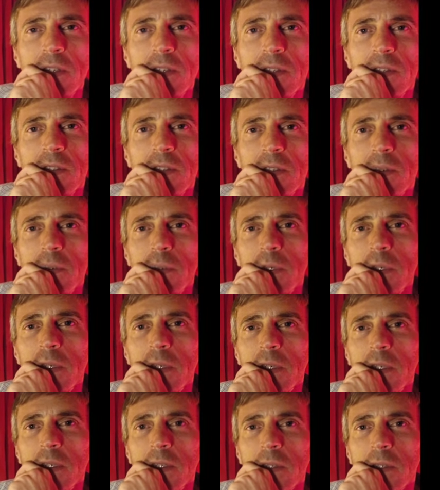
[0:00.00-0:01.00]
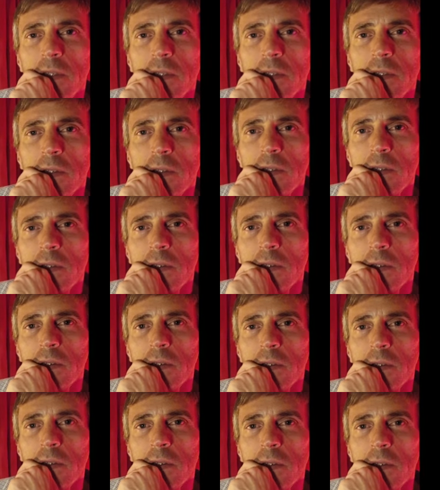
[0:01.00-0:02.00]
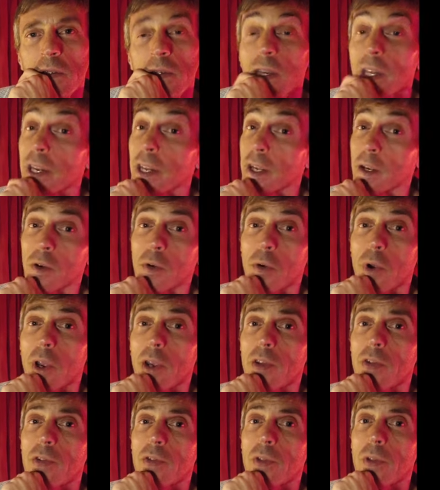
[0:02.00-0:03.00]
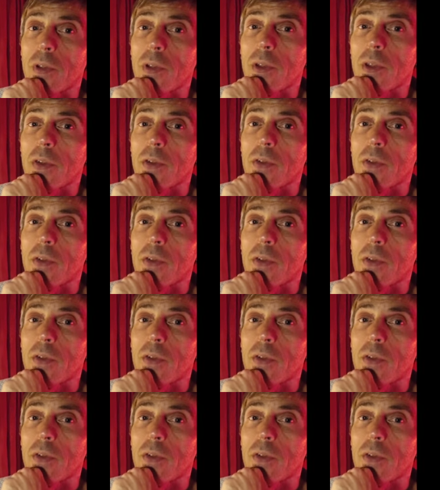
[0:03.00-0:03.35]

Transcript: It's demeaning. It ain't Christly,